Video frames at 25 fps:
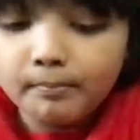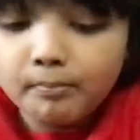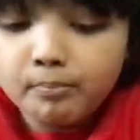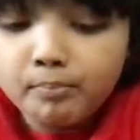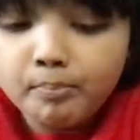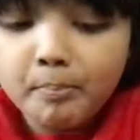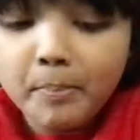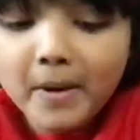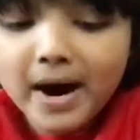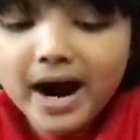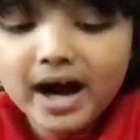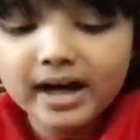
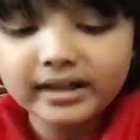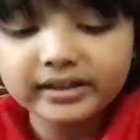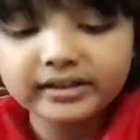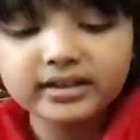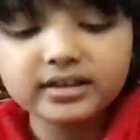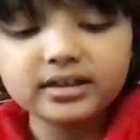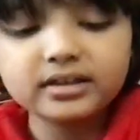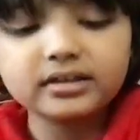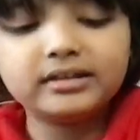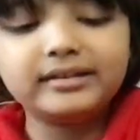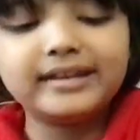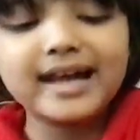but
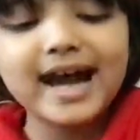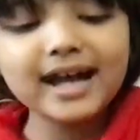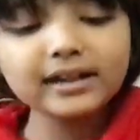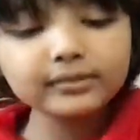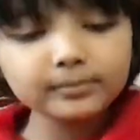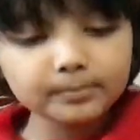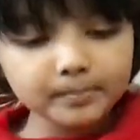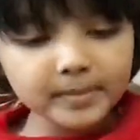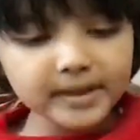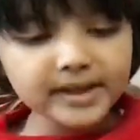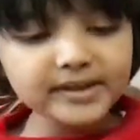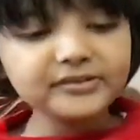that
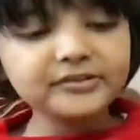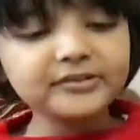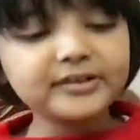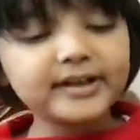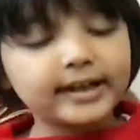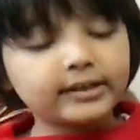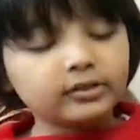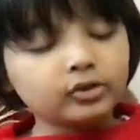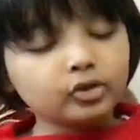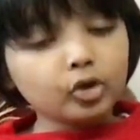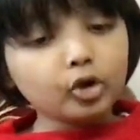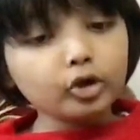piece
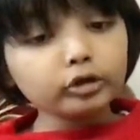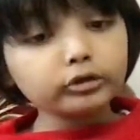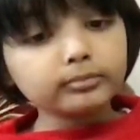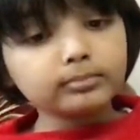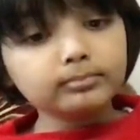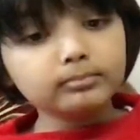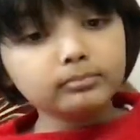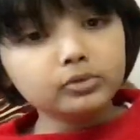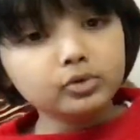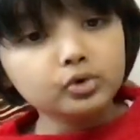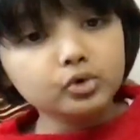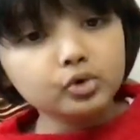cannot
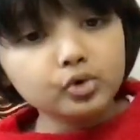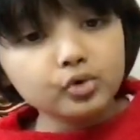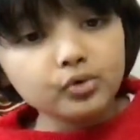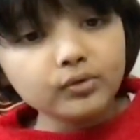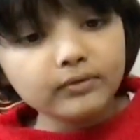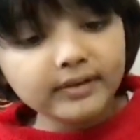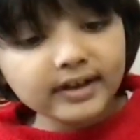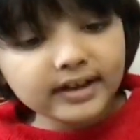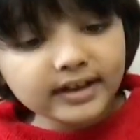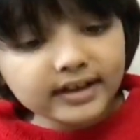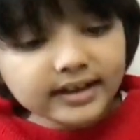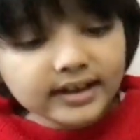
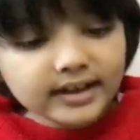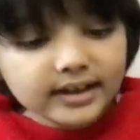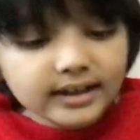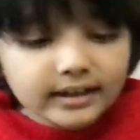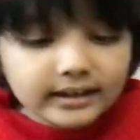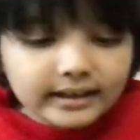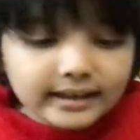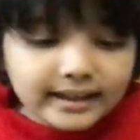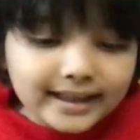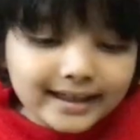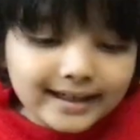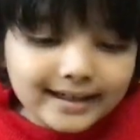move
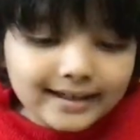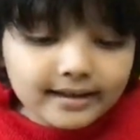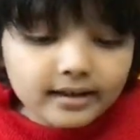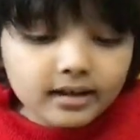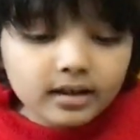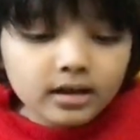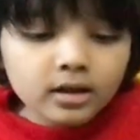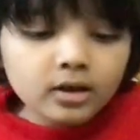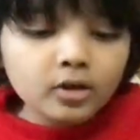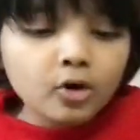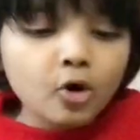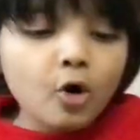
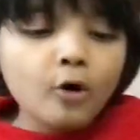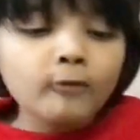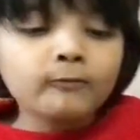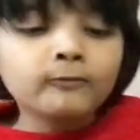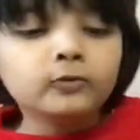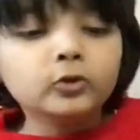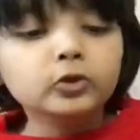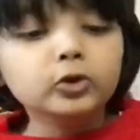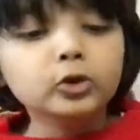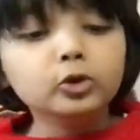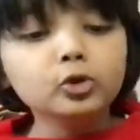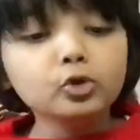either of
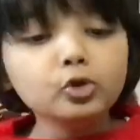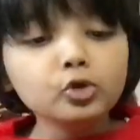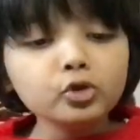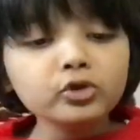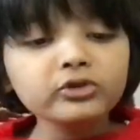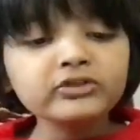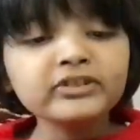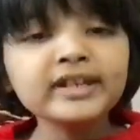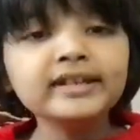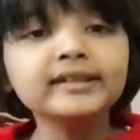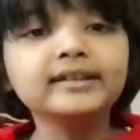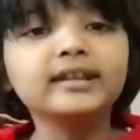
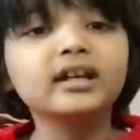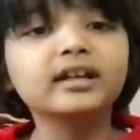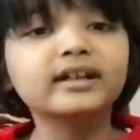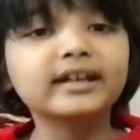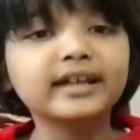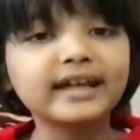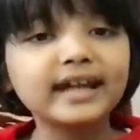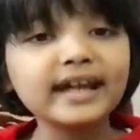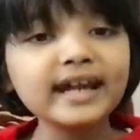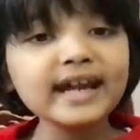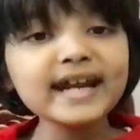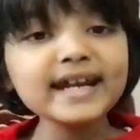losing the
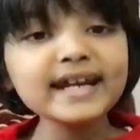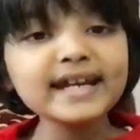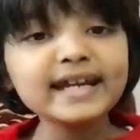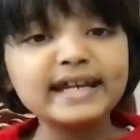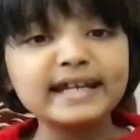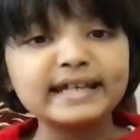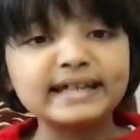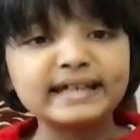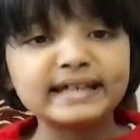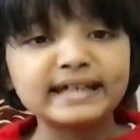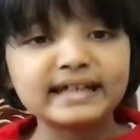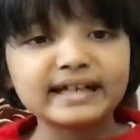
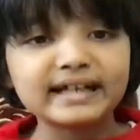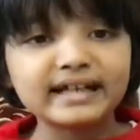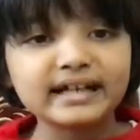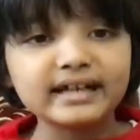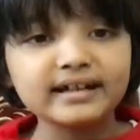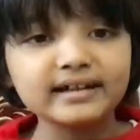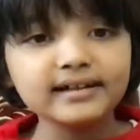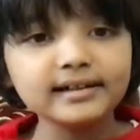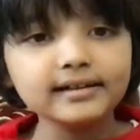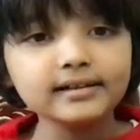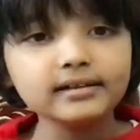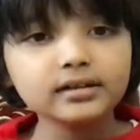king
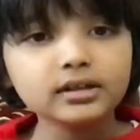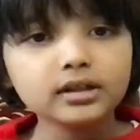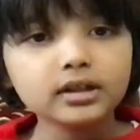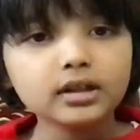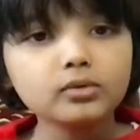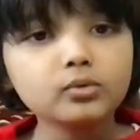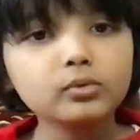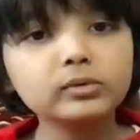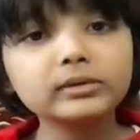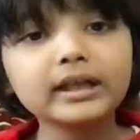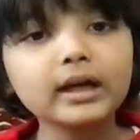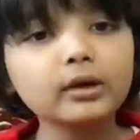
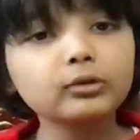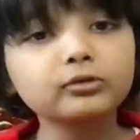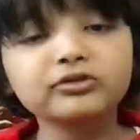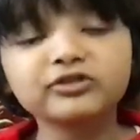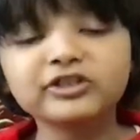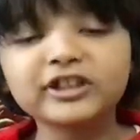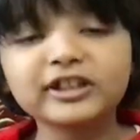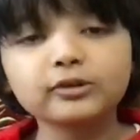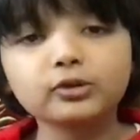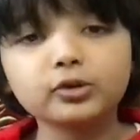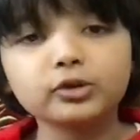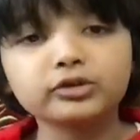without
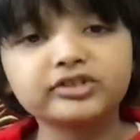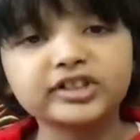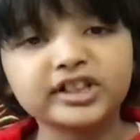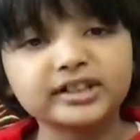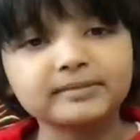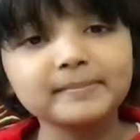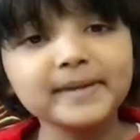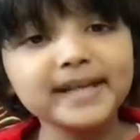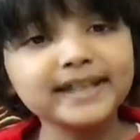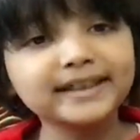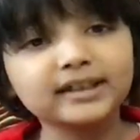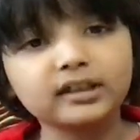check or
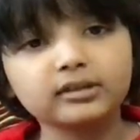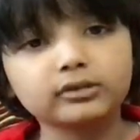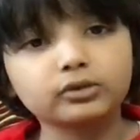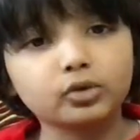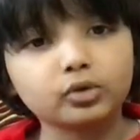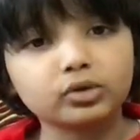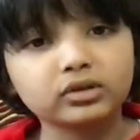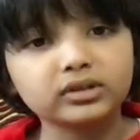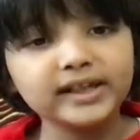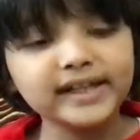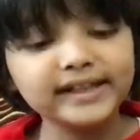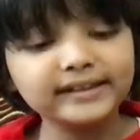checkmate, I'll
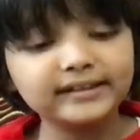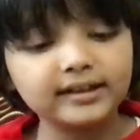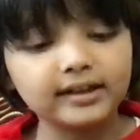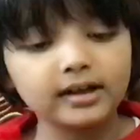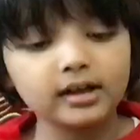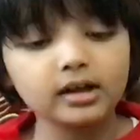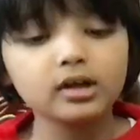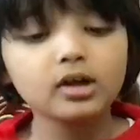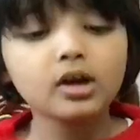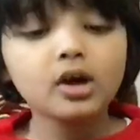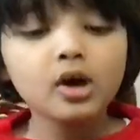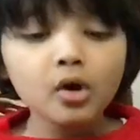talk
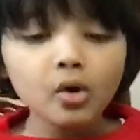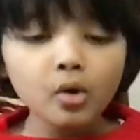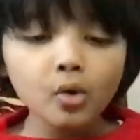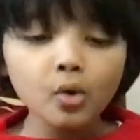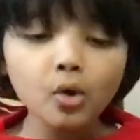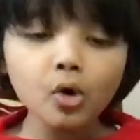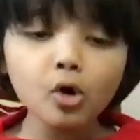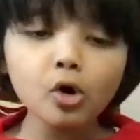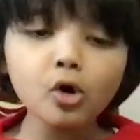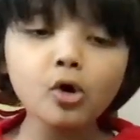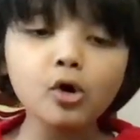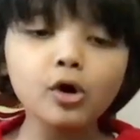later,
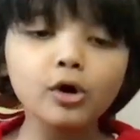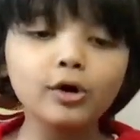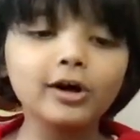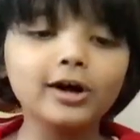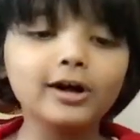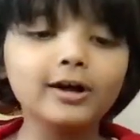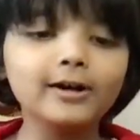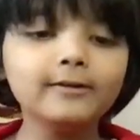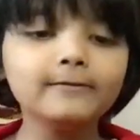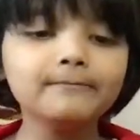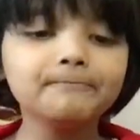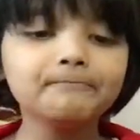
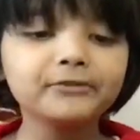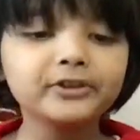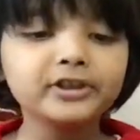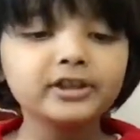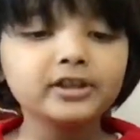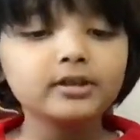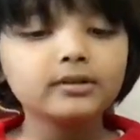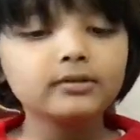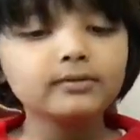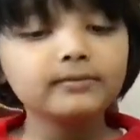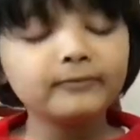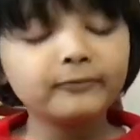or
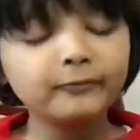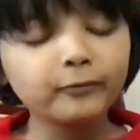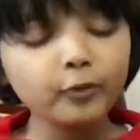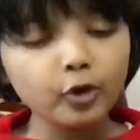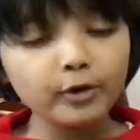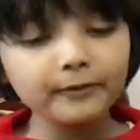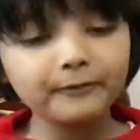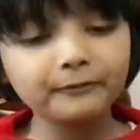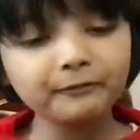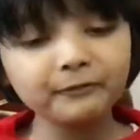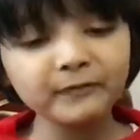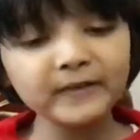
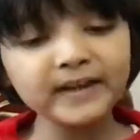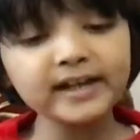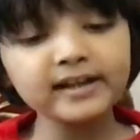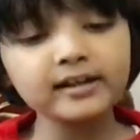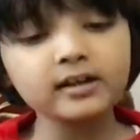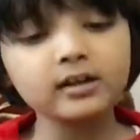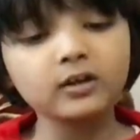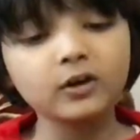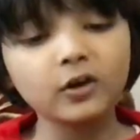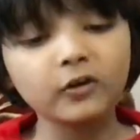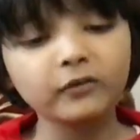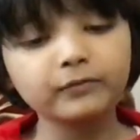for
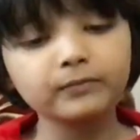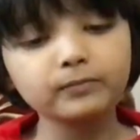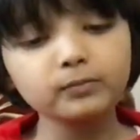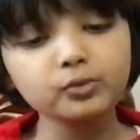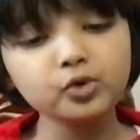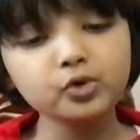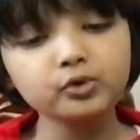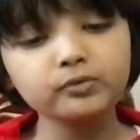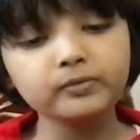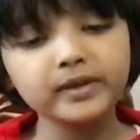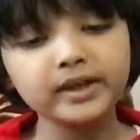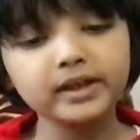fear of
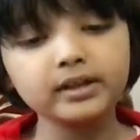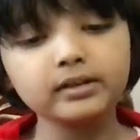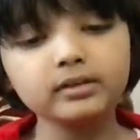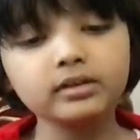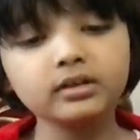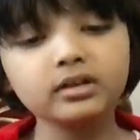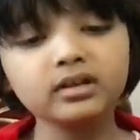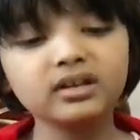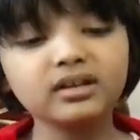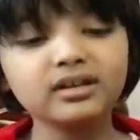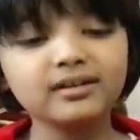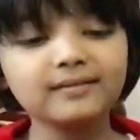
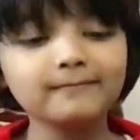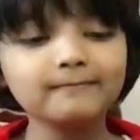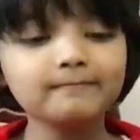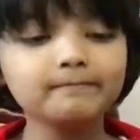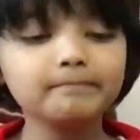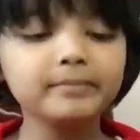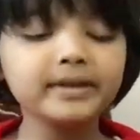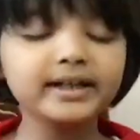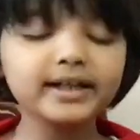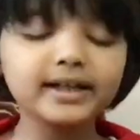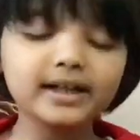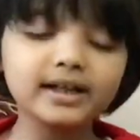moving
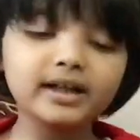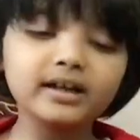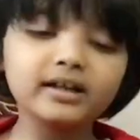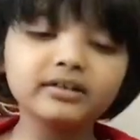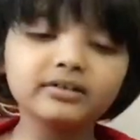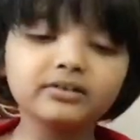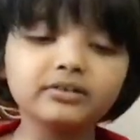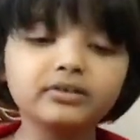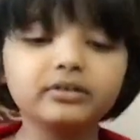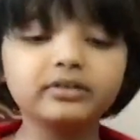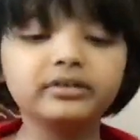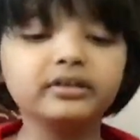
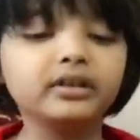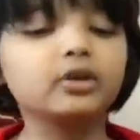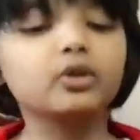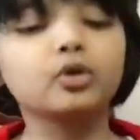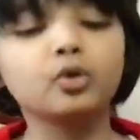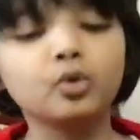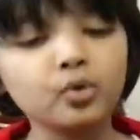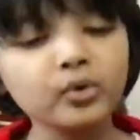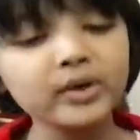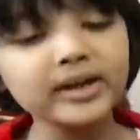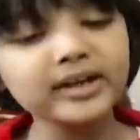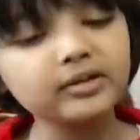because the
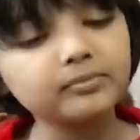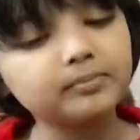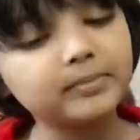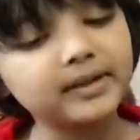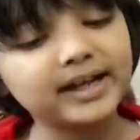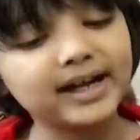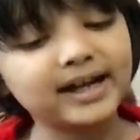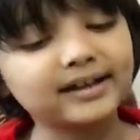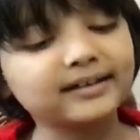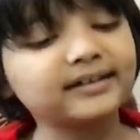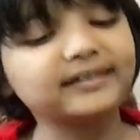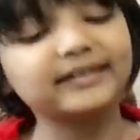queen is
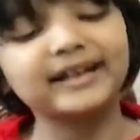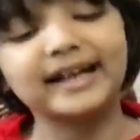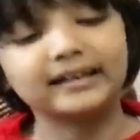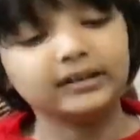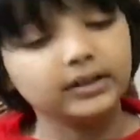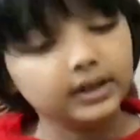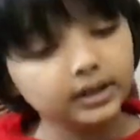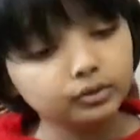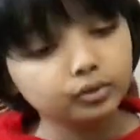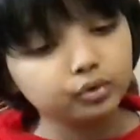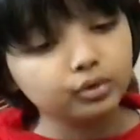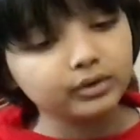behind it
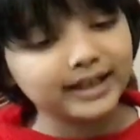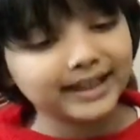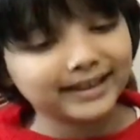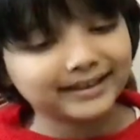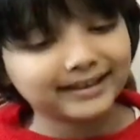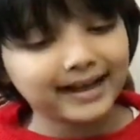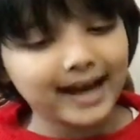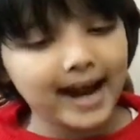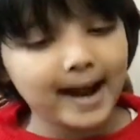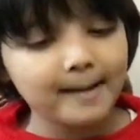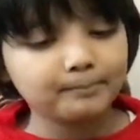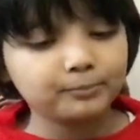and it will
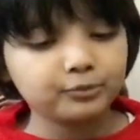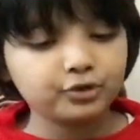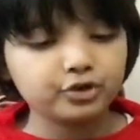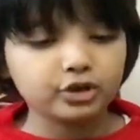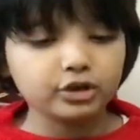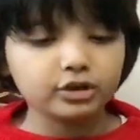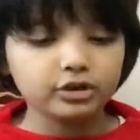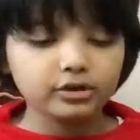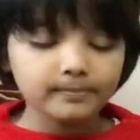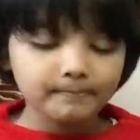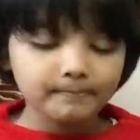get captured.